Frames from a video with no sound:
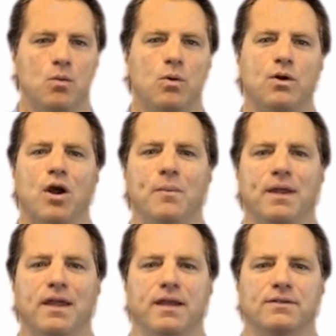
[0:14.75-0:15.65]
What are
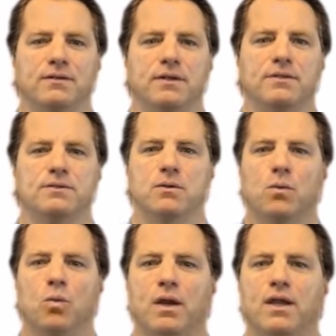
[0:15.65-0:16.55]
mechanics liens?
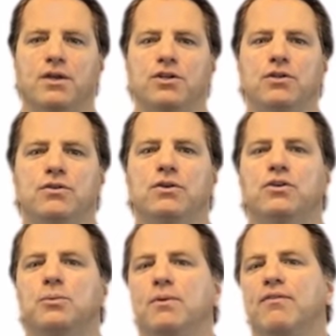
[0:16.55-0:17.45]
What can you do
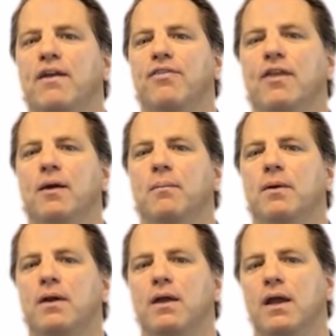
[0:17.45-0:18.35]
to prevent them?
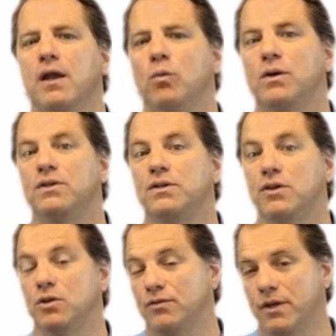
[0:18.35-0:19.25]
And what to
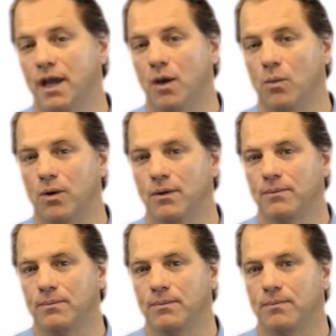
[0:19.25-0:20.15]
do if you get one?
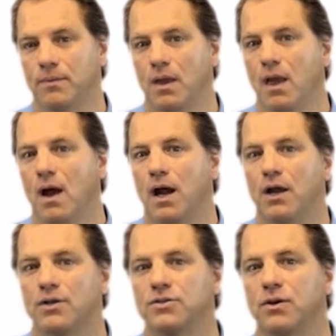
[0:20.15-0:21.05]
I
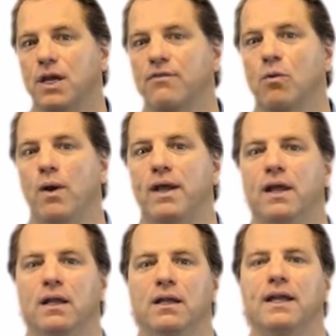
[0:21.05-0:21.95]
also give away
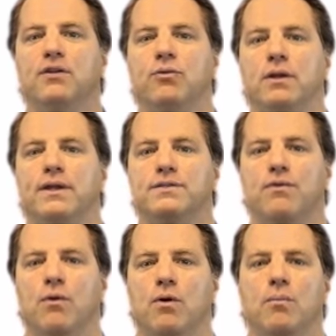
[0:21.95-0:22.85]
a lien release
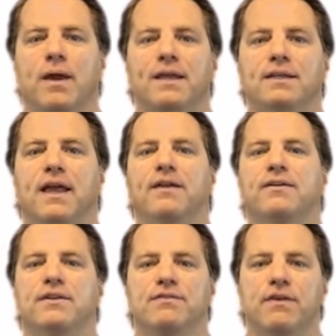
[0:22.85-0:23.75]
form at the end
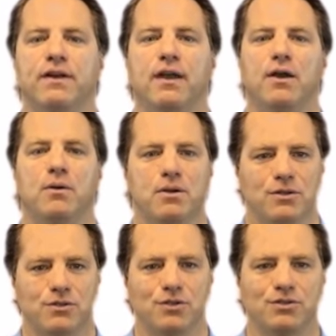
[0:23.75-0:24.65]
of this video,
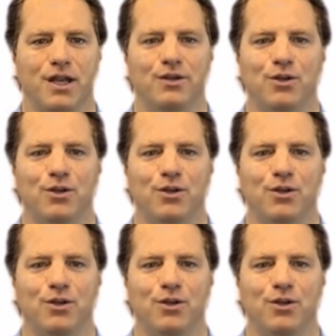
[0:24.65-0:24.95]
so stay